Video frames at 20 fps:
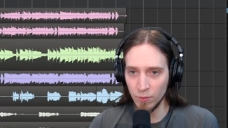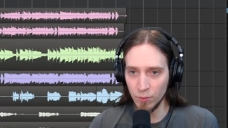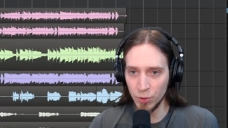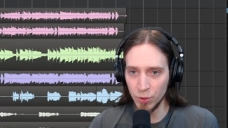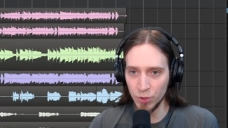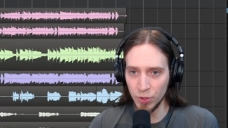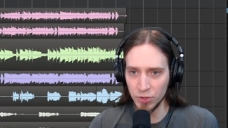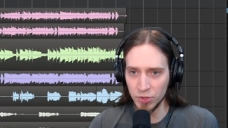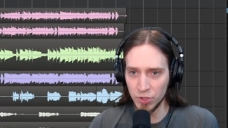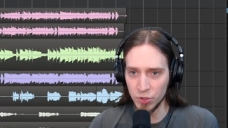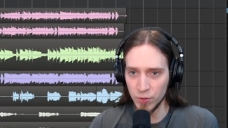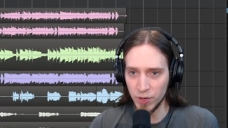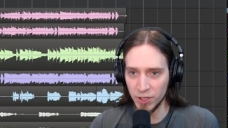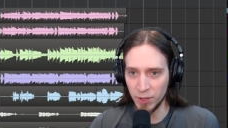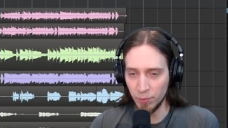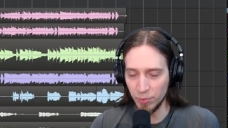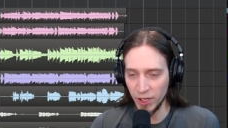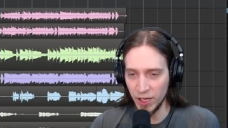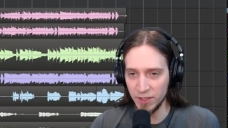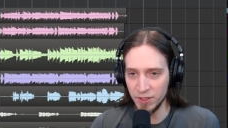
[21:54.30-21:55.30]
We could also try
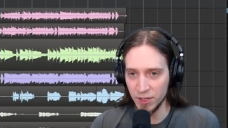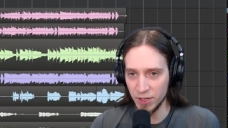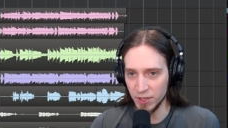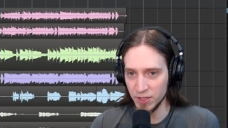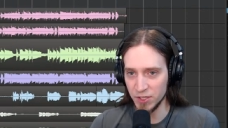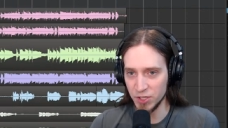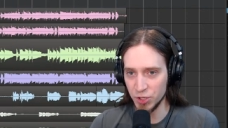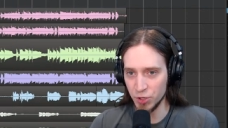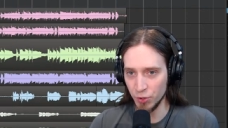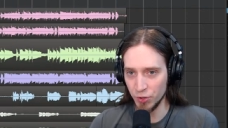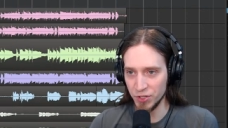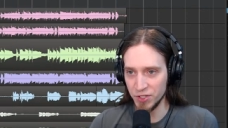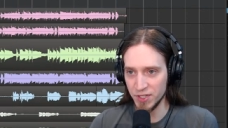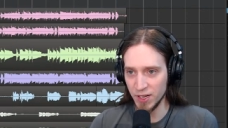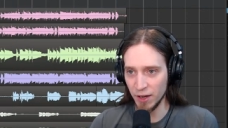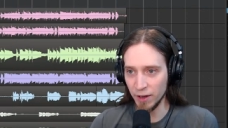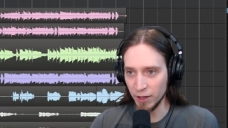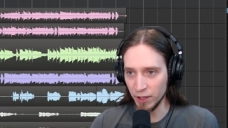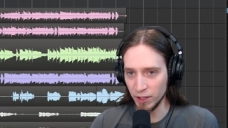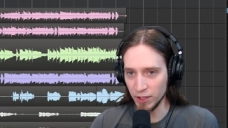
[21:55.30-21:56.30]
the plate in a short
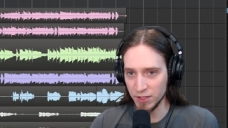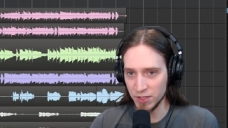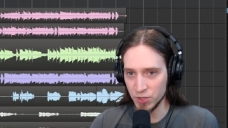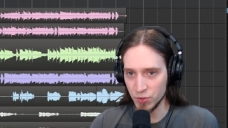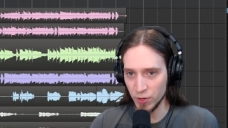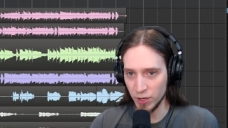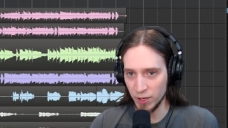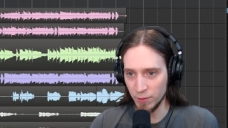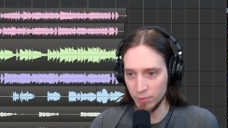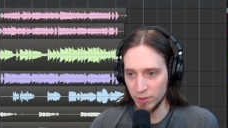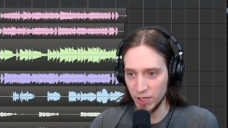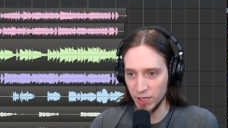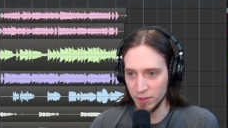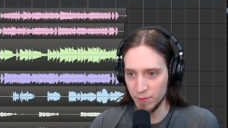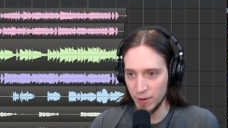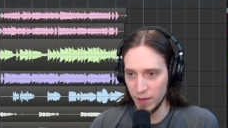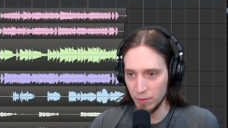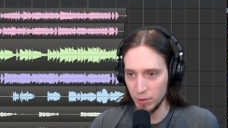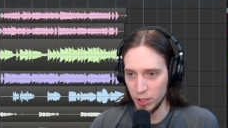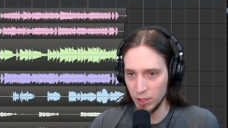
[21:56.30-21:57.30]
setting. Let's try the
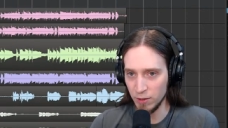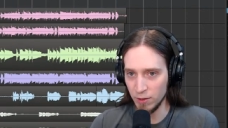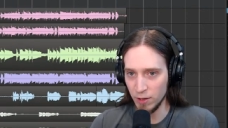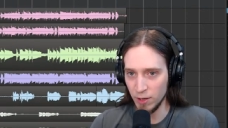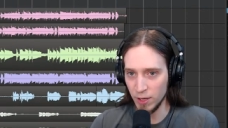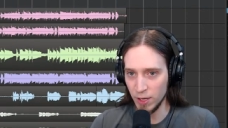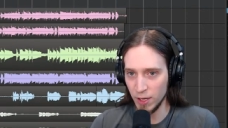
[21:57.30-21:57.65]
plate maybe.